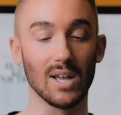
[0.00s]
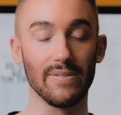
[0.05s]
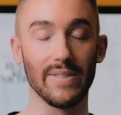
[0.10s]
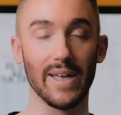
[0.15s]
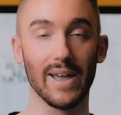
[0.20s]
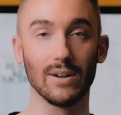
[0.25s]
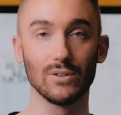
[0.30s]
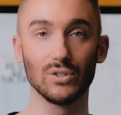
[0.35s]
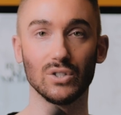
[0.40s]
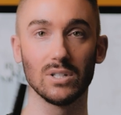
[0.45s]
and
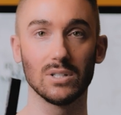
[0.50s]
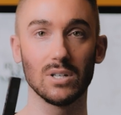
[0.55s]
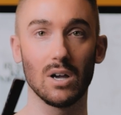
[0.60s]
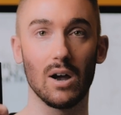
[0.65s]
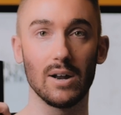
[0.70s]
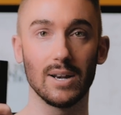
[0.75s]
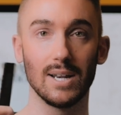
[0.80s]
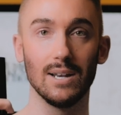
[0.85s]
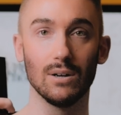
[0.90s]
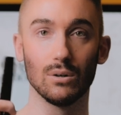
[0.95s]
they are just a
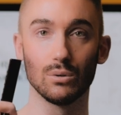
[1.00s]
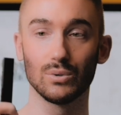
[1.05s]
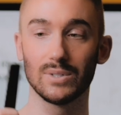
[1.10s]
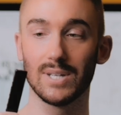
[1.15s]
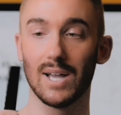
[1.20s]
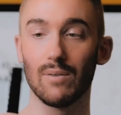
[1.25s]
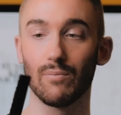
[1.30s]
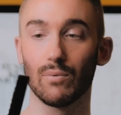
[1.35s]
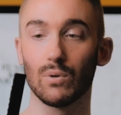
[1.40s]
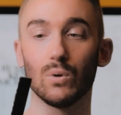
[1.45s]
tiny little
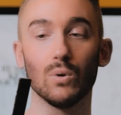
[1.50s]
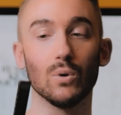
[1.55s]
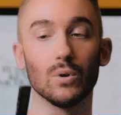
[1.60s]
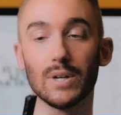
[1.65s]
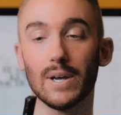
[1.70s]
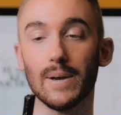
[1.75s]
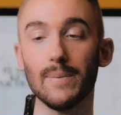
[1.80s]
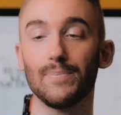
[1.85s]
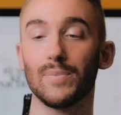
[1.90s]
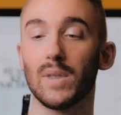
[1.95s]
sound
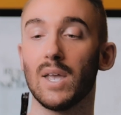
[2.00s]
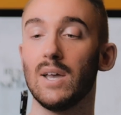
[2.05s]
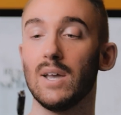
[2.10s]
recorder.